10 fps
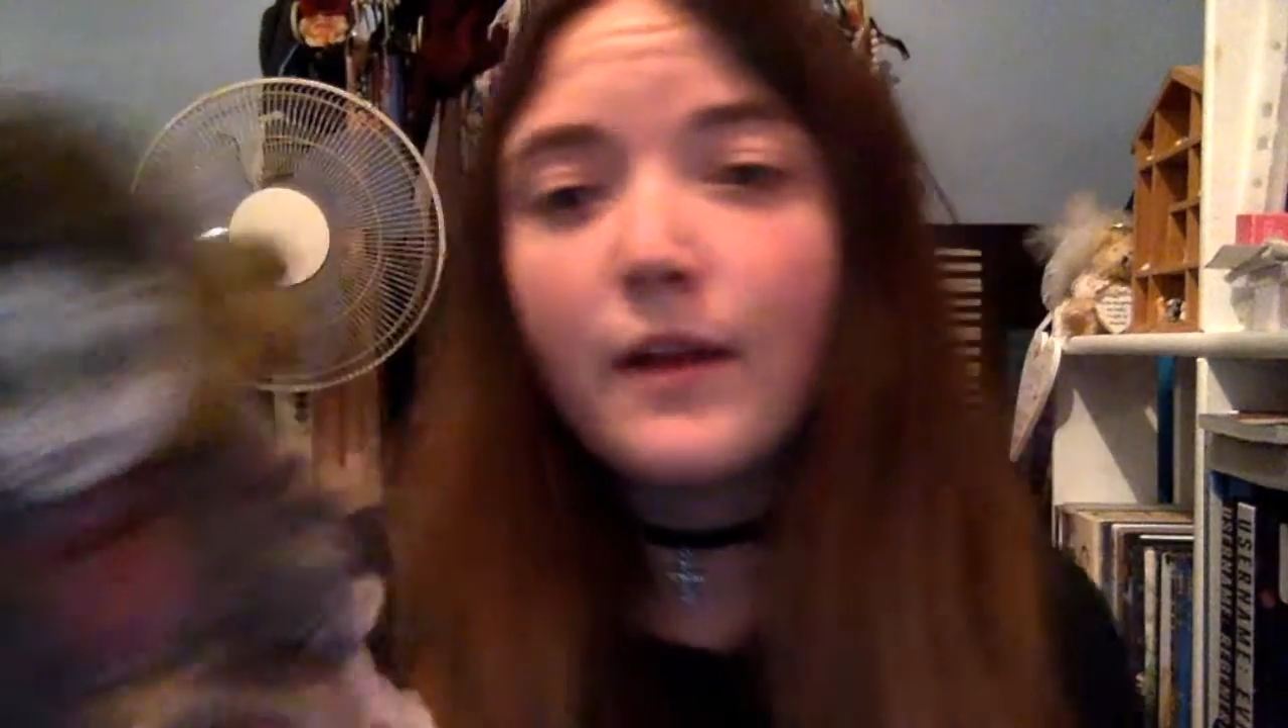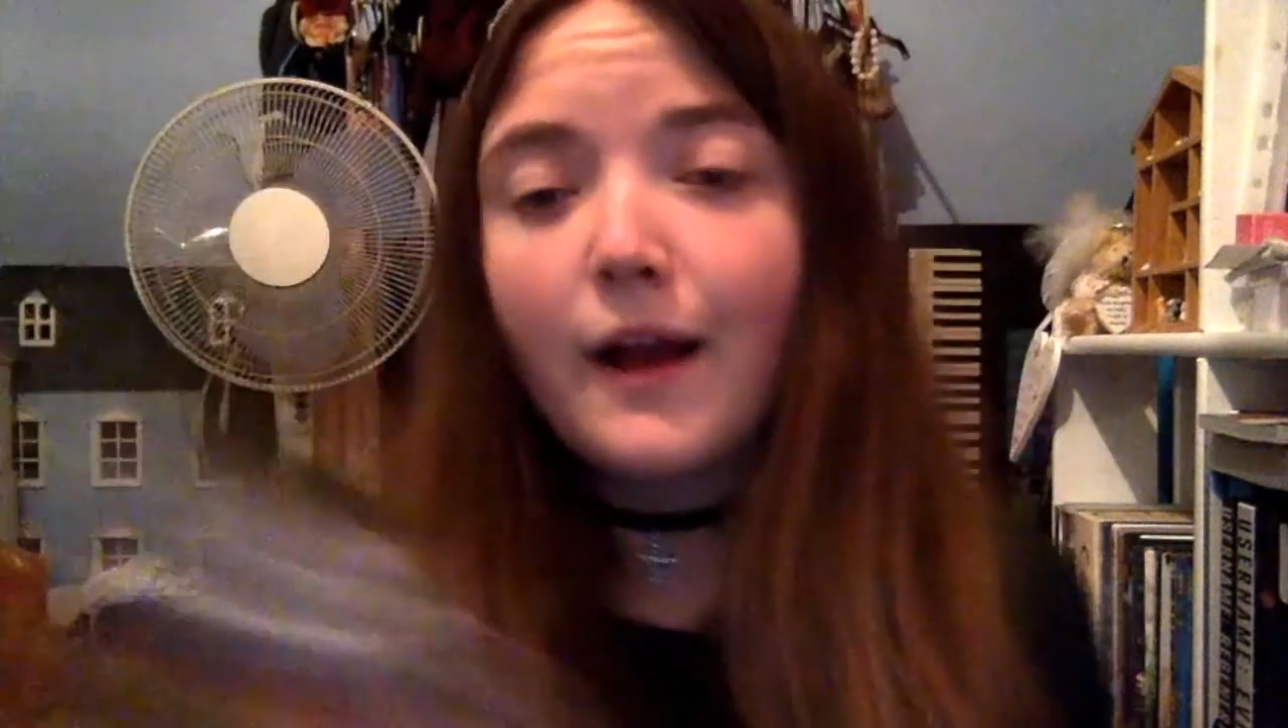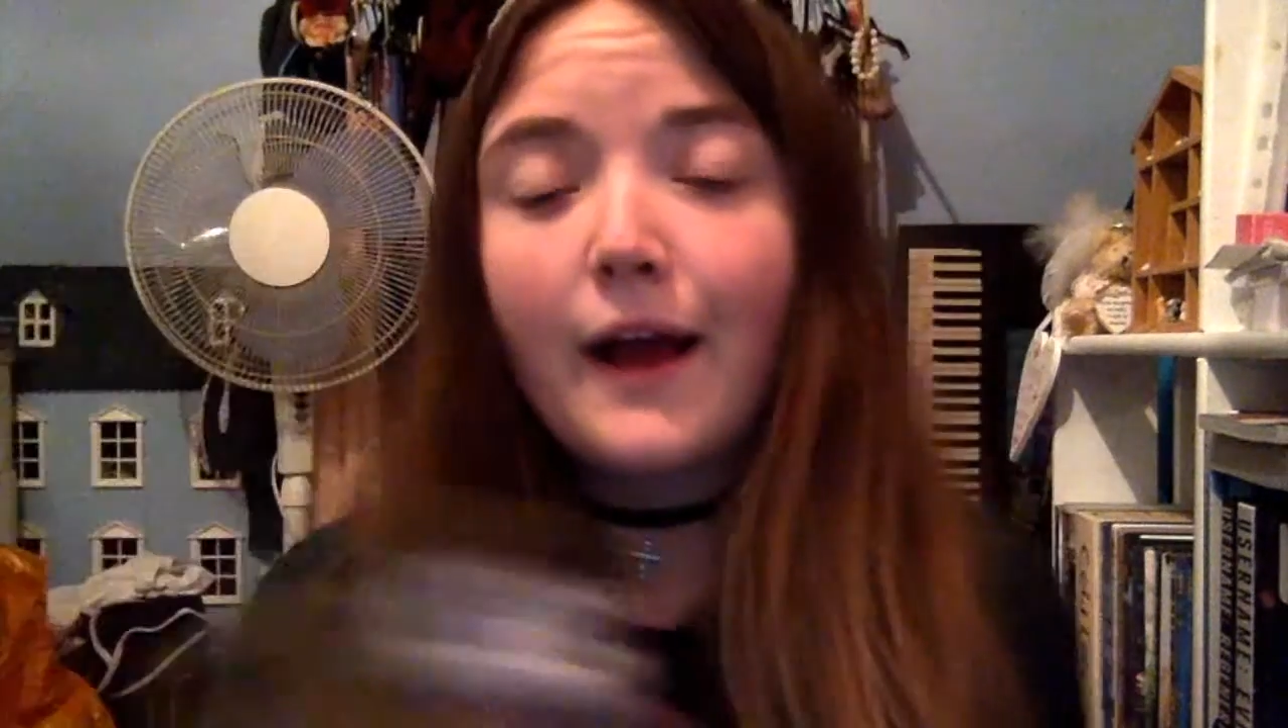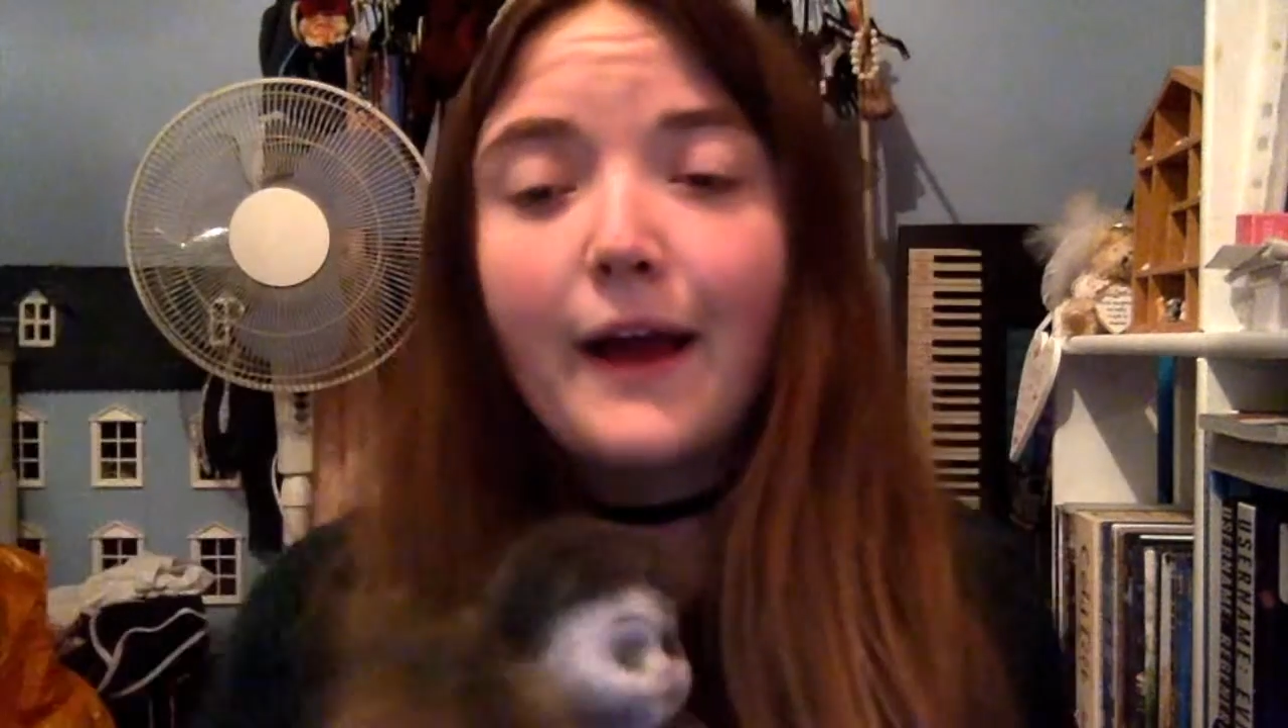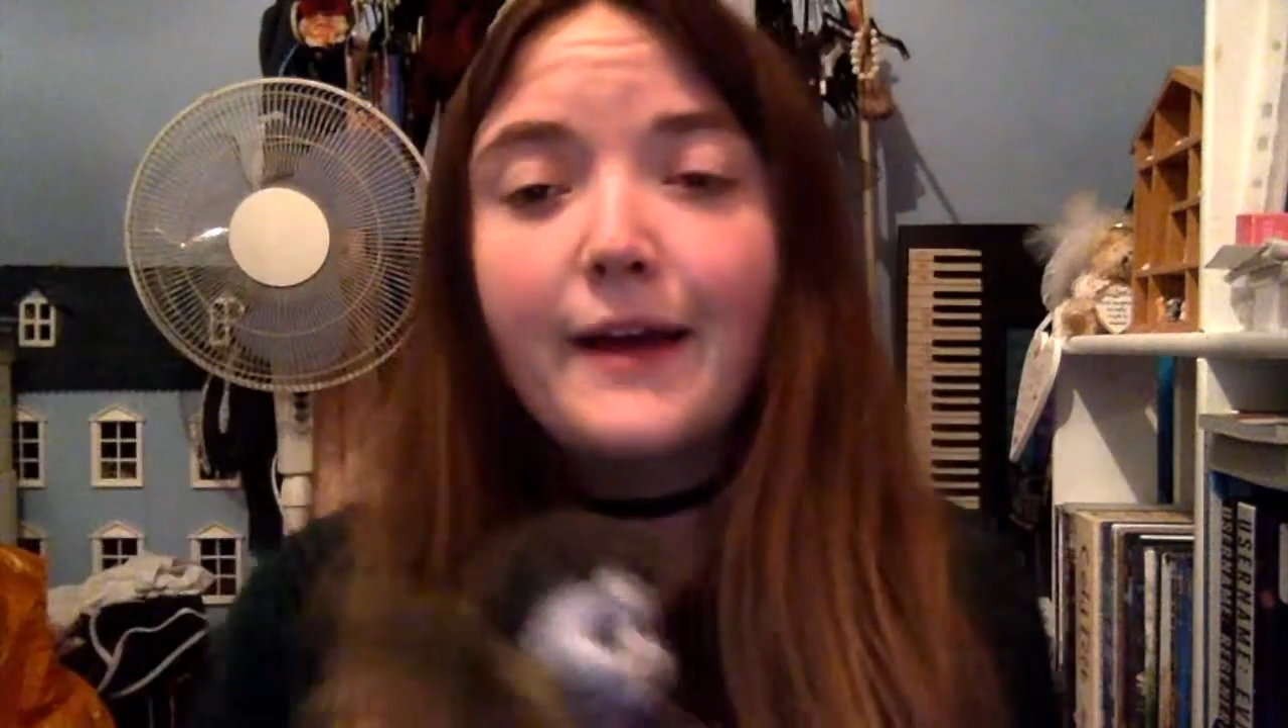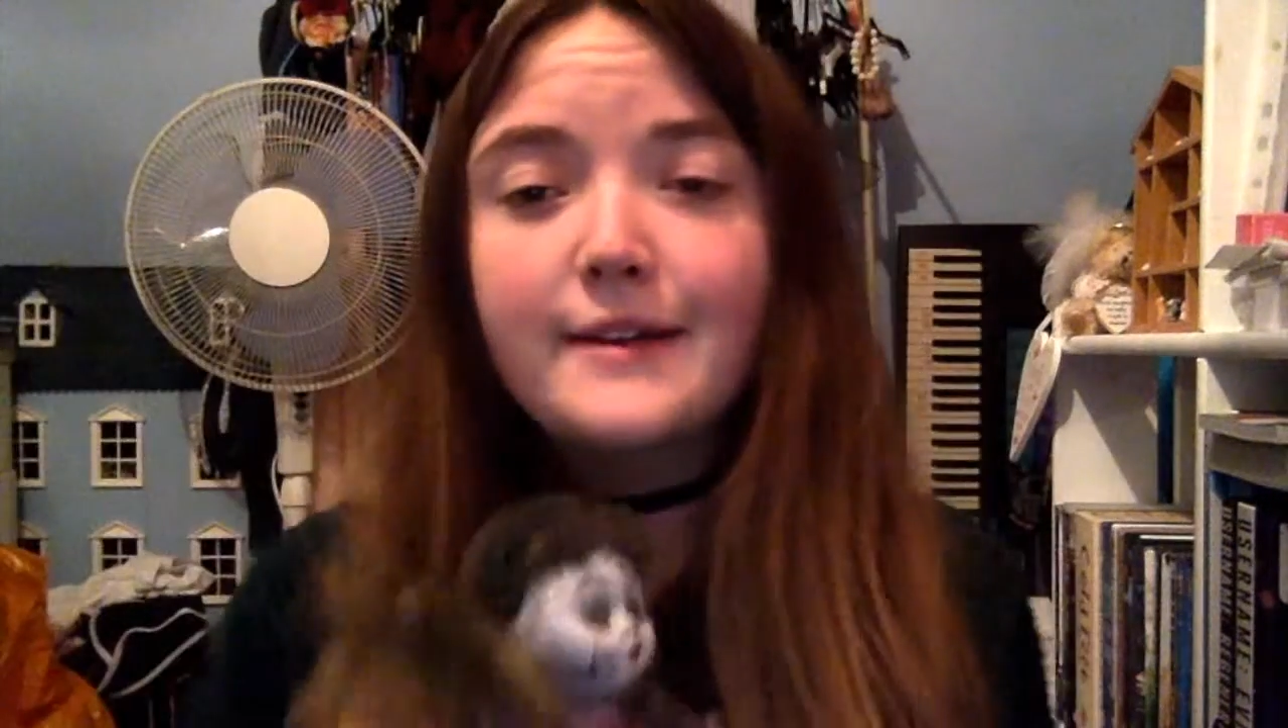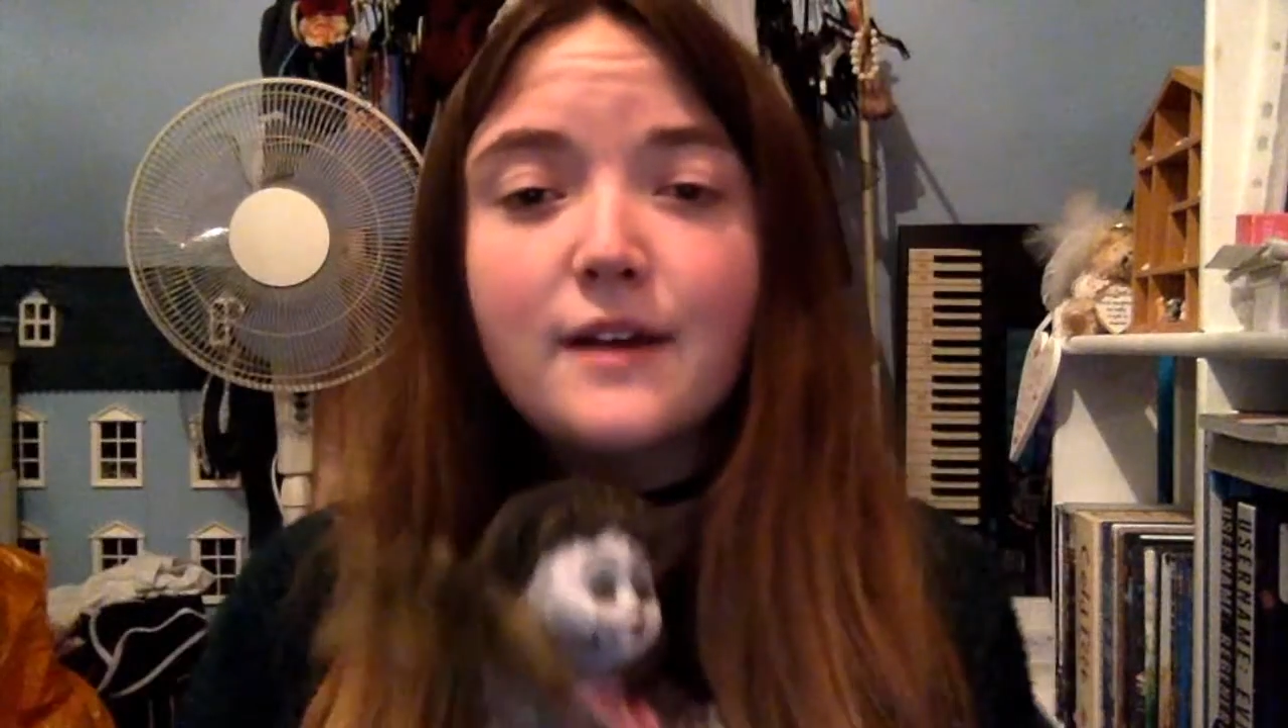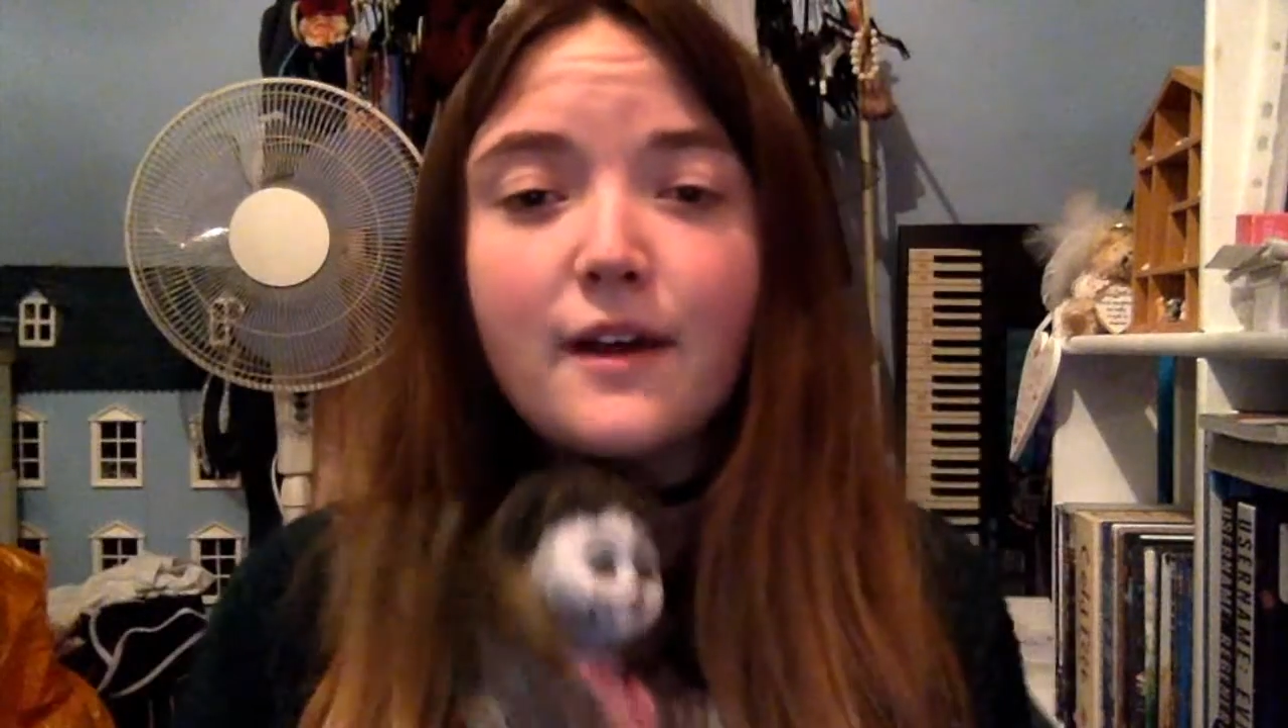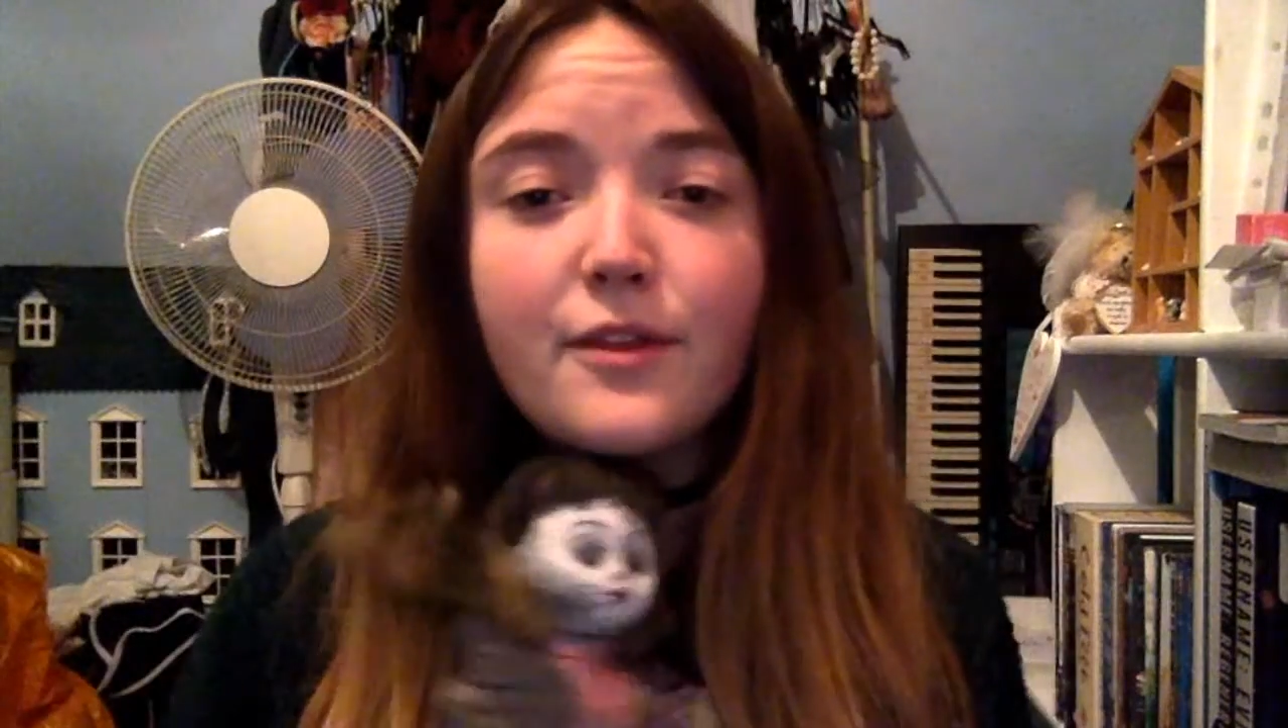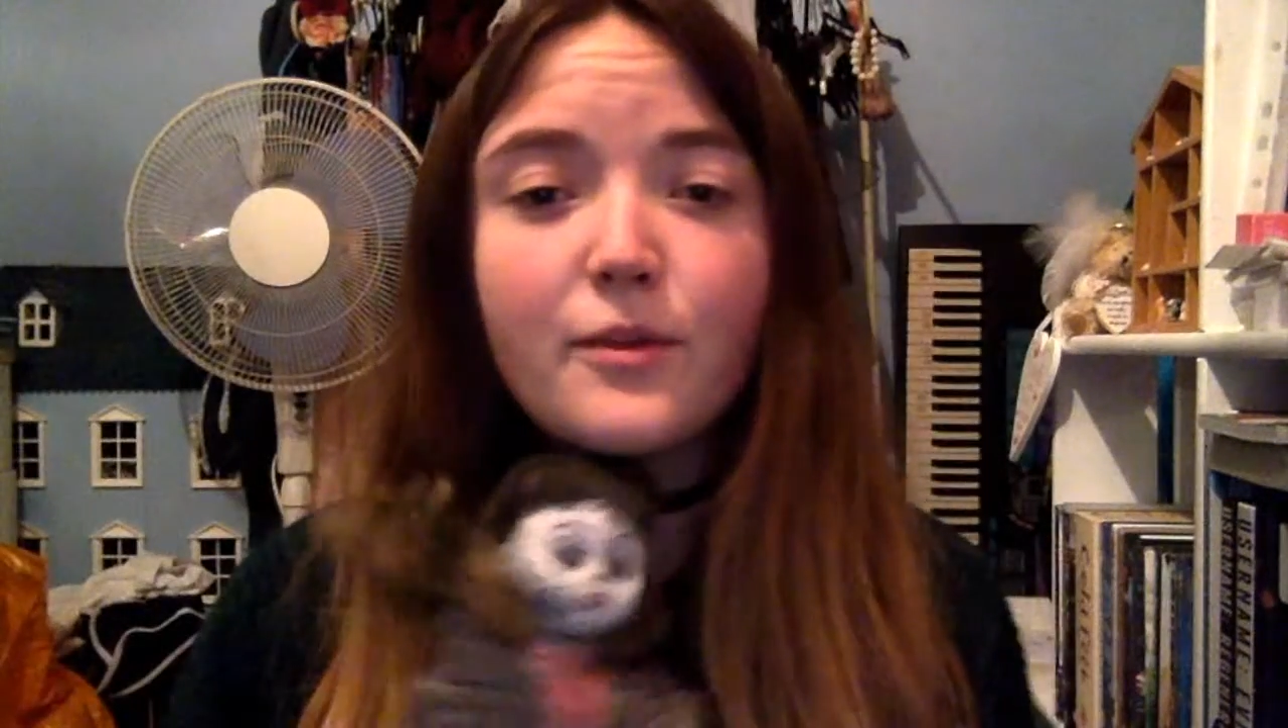And
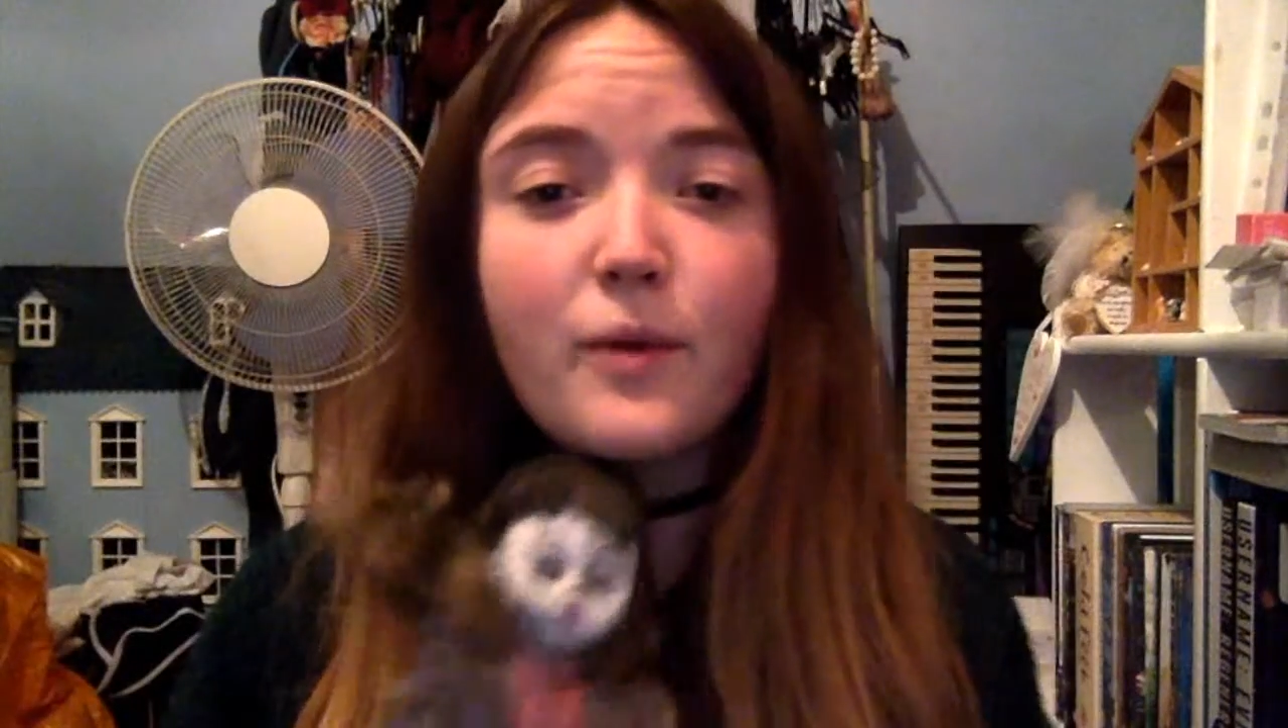I thought